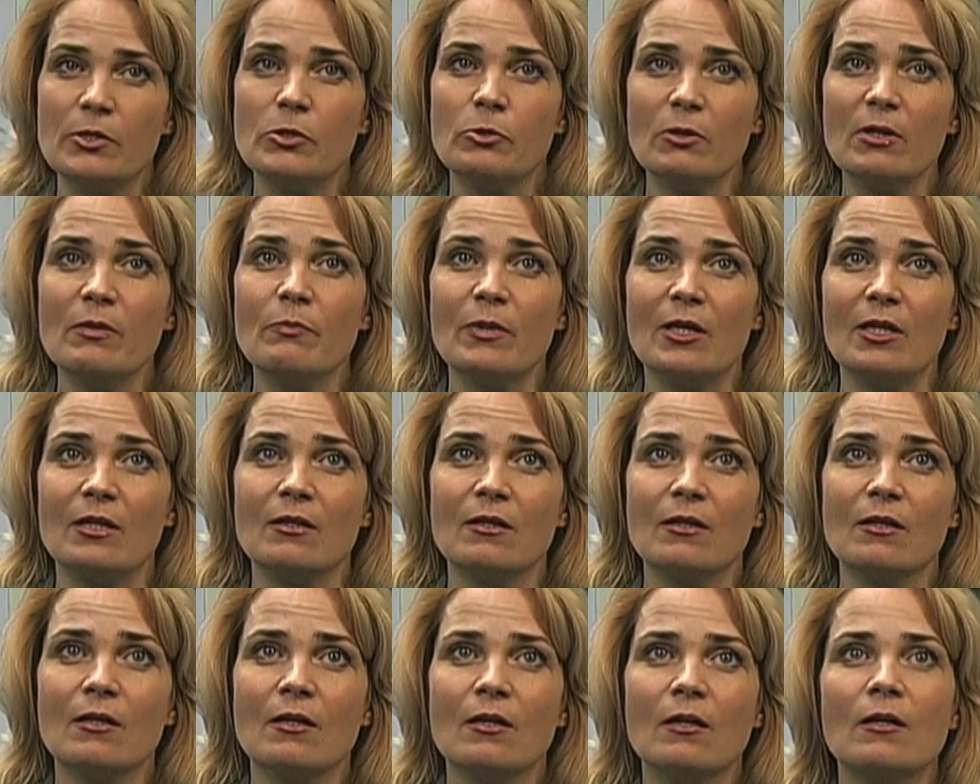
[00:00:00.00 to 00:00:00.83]
treatment.
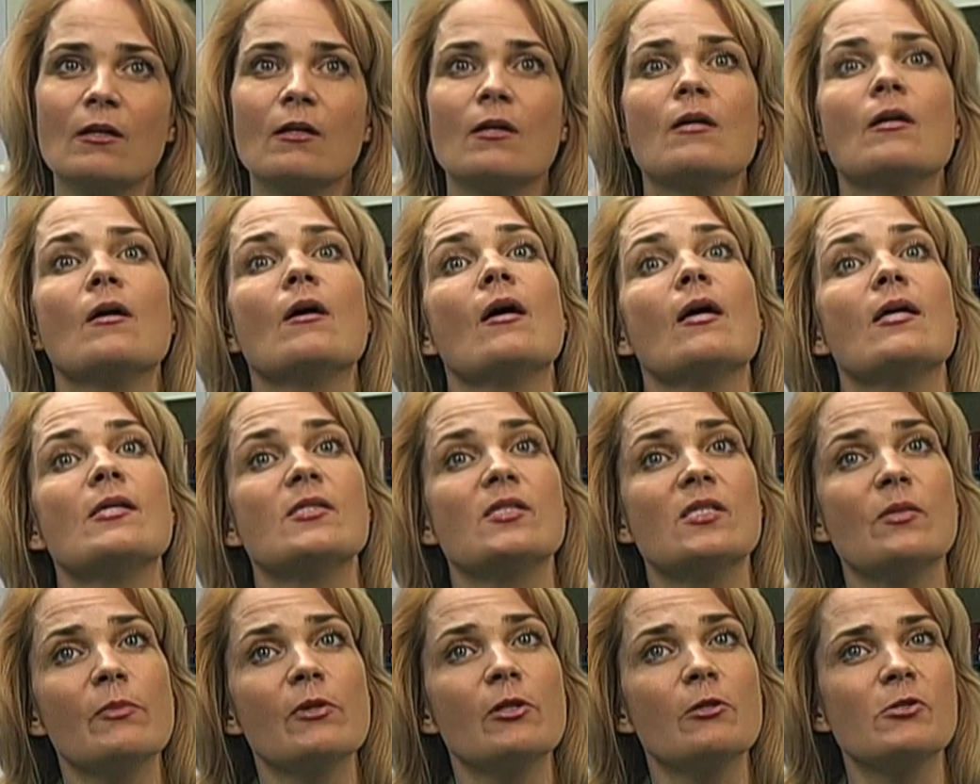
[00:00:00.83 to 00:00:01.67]
A
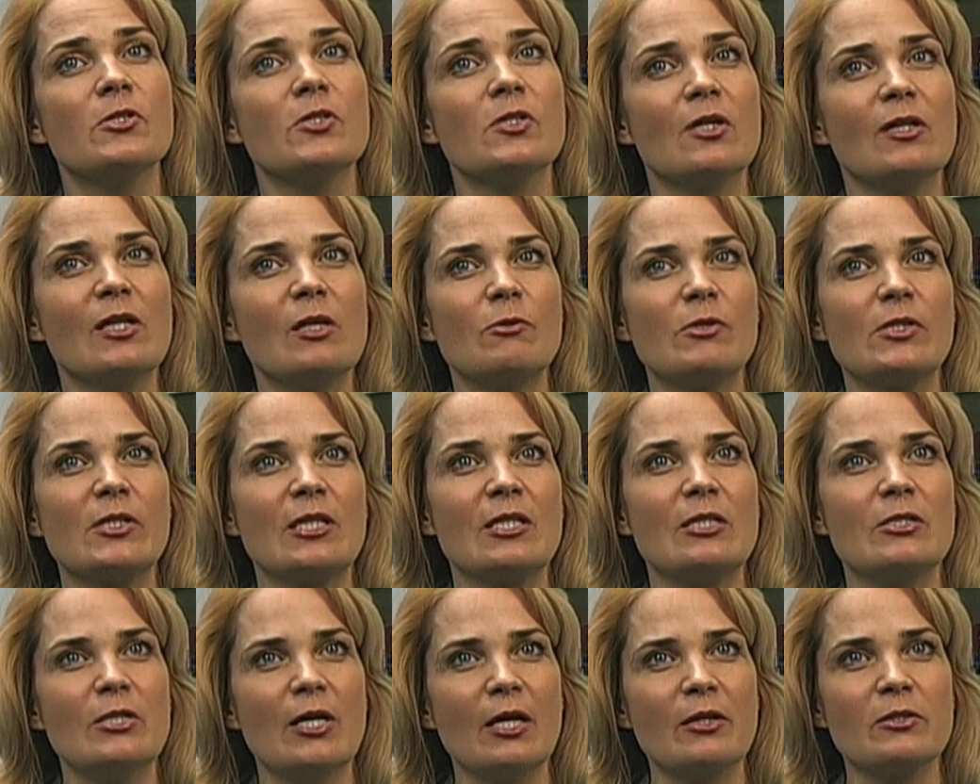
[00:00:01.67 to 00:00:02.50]
similar study was
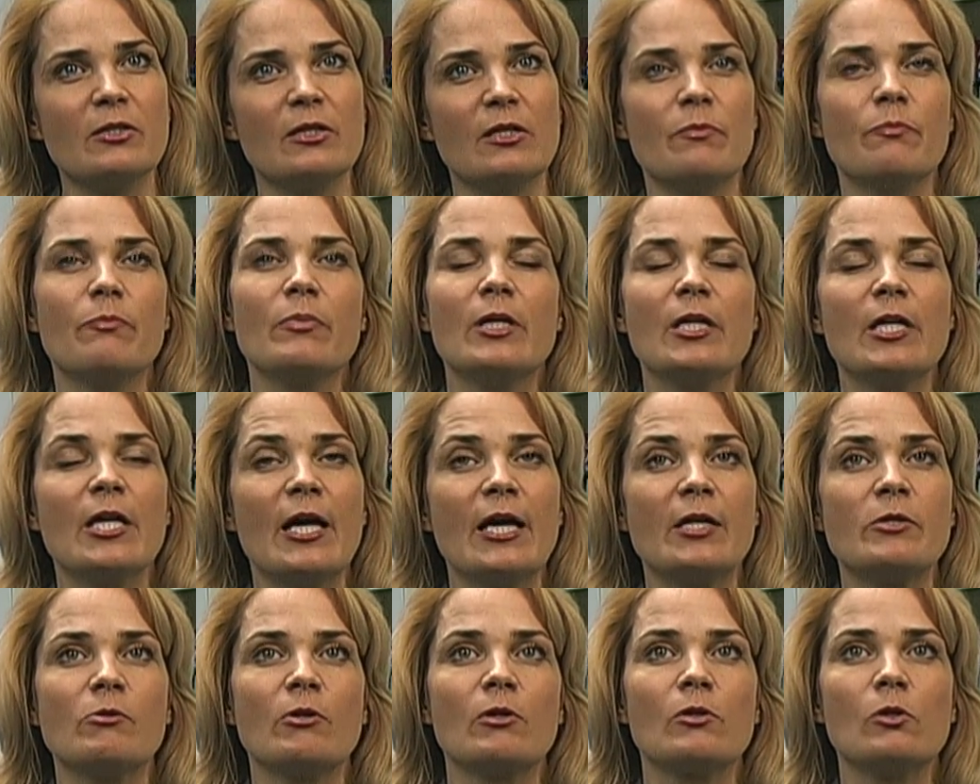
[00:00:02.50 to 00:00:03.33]
conducted in
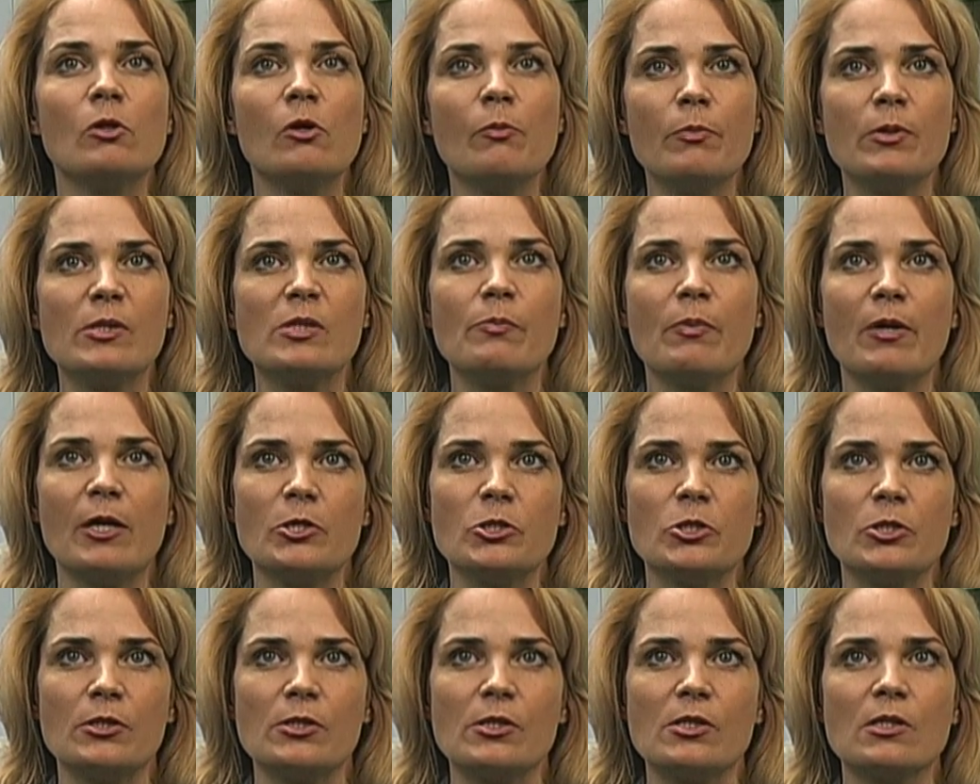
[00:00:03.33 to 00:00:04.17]
pediatric lupus
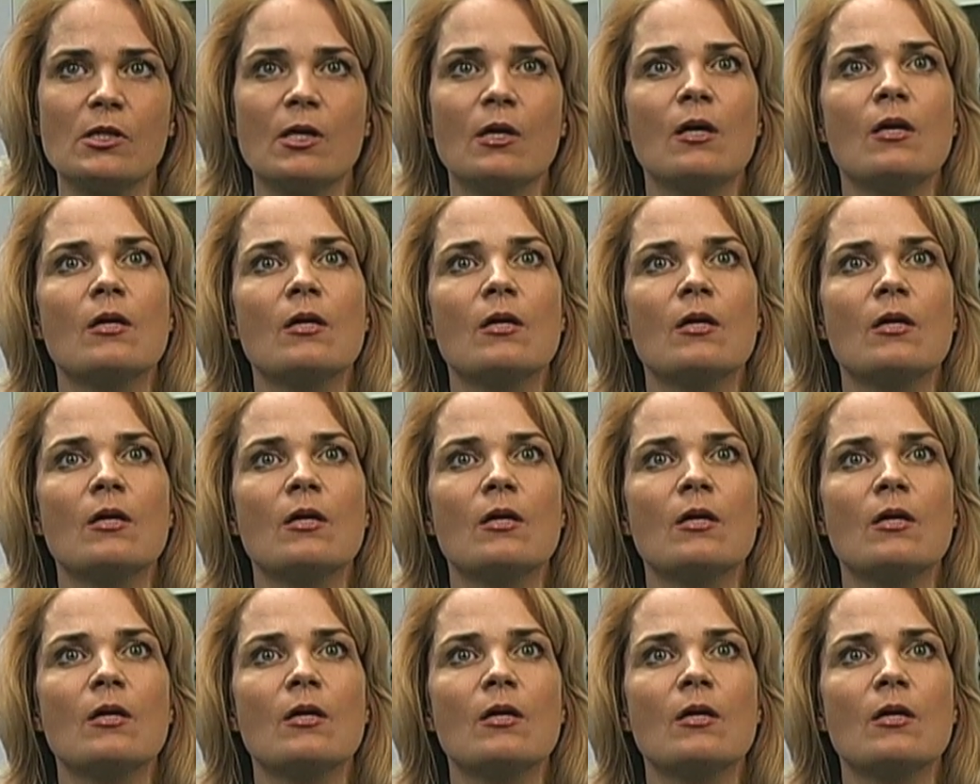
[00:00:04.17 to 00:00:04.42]
patients